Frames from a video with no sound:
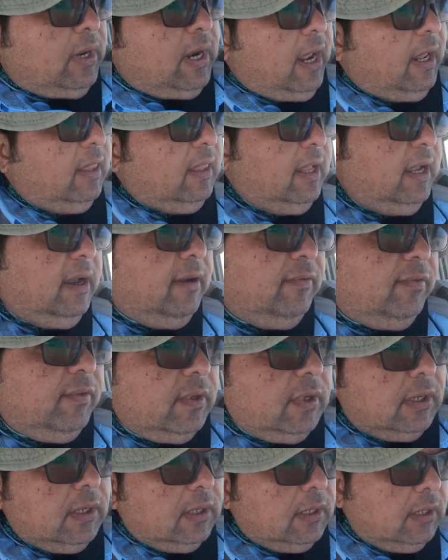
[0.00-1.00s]
when I left
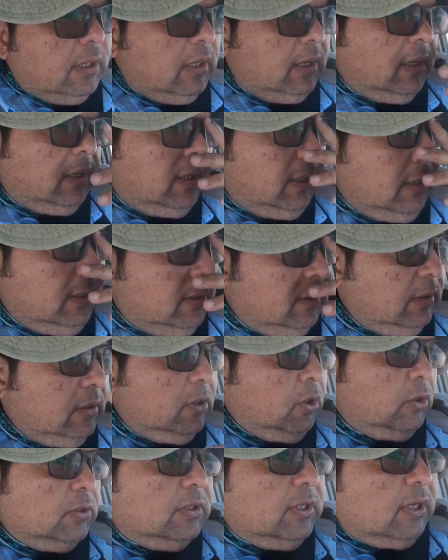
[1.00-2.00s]

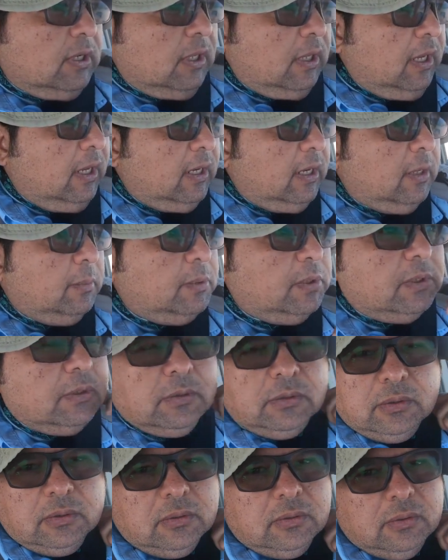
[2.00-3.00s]
Costa
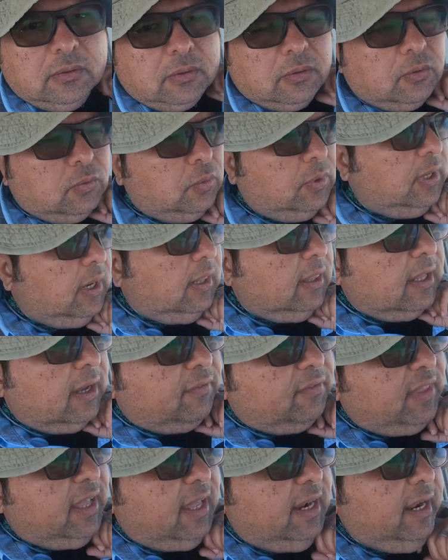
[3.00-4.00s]
Cleanups, when I
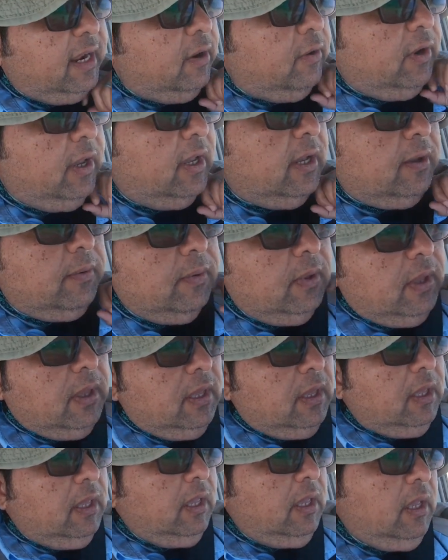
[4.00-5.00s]
left that area,
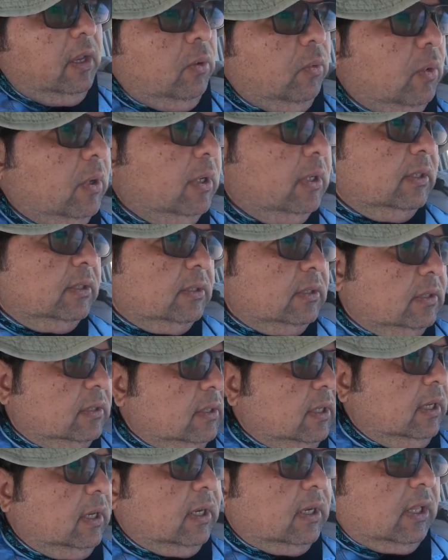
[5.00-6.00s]
it was
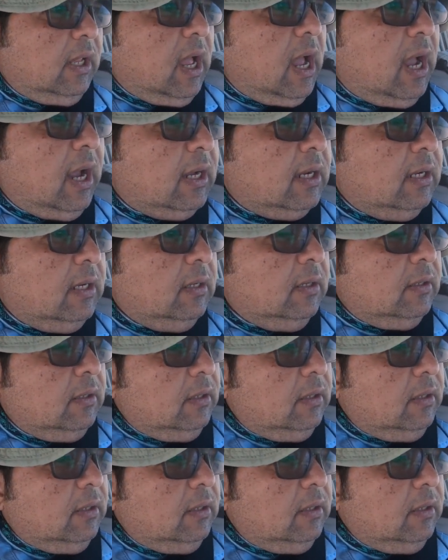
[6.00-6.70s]
10 o'clock.